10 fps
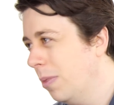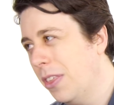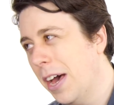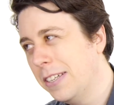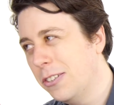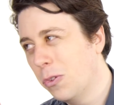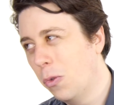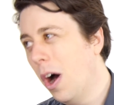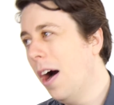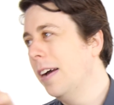That's
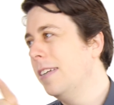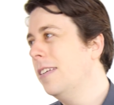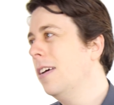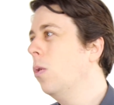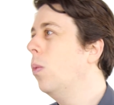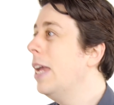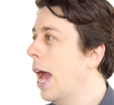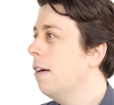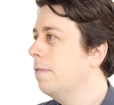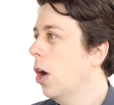right, we
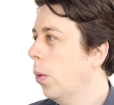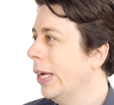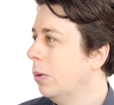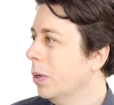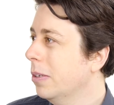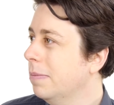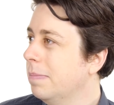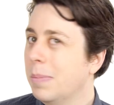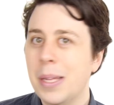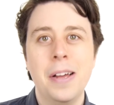have no
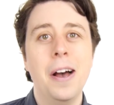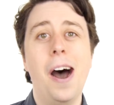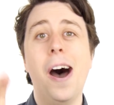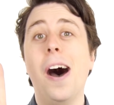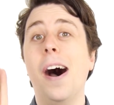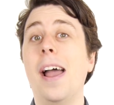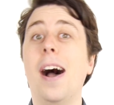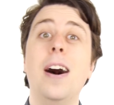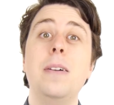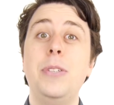equal. Hi,
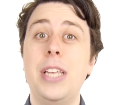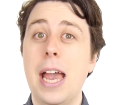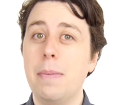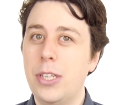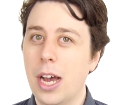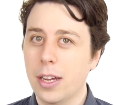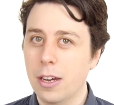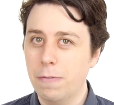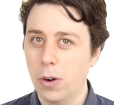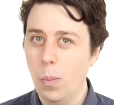I'm Sam
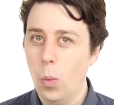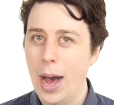Tucker from